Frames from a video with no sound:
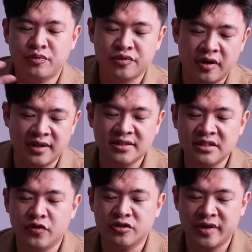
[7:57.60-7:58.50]

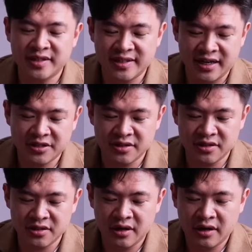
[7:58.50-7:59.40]
process for
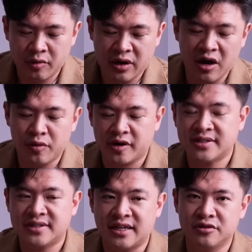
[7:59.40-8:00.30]
transactions, how it
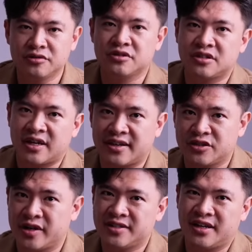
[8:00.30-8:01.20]
works is that users sign a
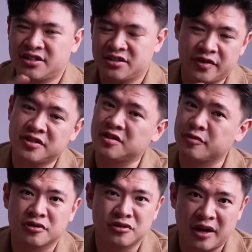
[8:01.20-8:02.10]
transaction very
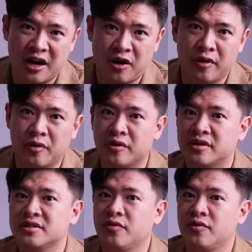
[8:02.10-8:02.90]
similar to how it works